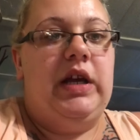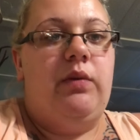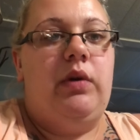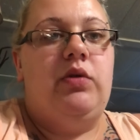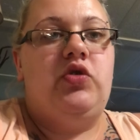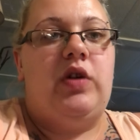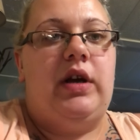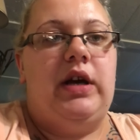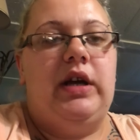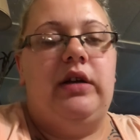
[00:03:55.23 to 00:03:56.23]
and we would
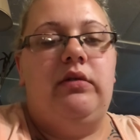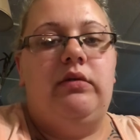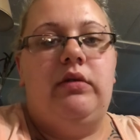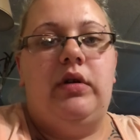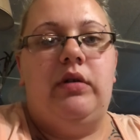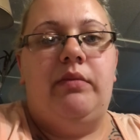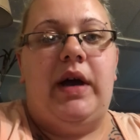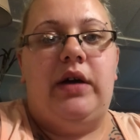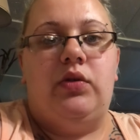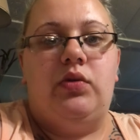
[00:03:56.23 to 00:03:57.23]
try
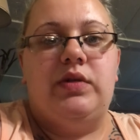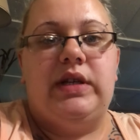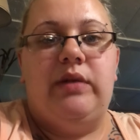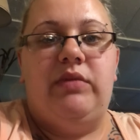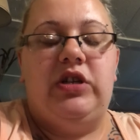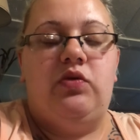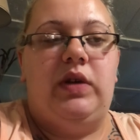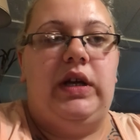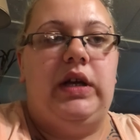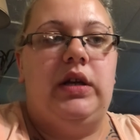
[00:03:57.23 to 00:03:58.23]
bottles in
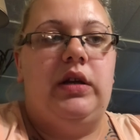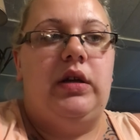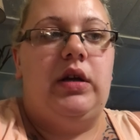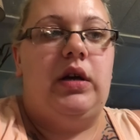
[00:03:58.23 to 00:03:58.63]
between.